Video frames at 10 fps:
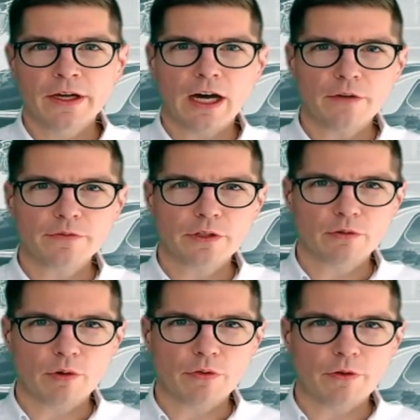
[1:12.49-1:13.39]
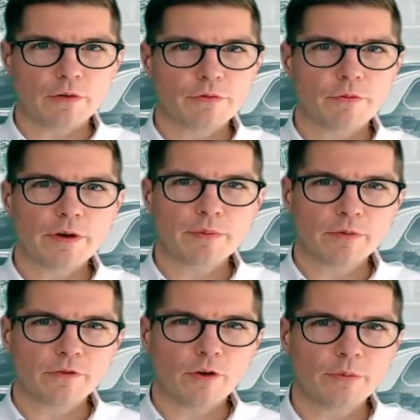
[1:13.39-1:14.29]
after a growth of
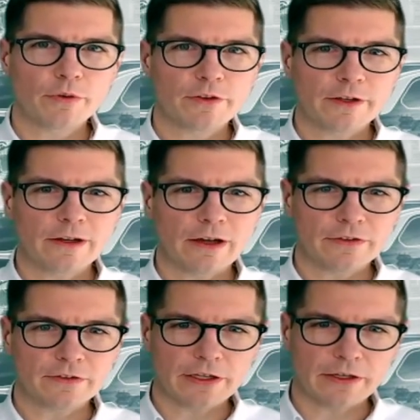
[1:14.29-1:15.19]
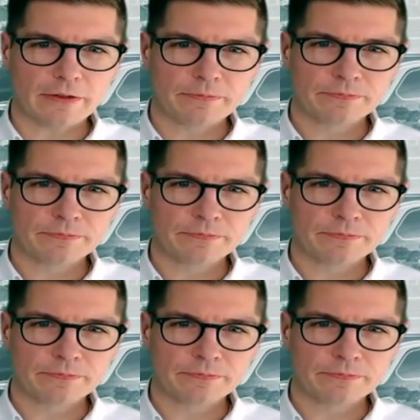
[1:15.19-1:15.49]
3.4% last year.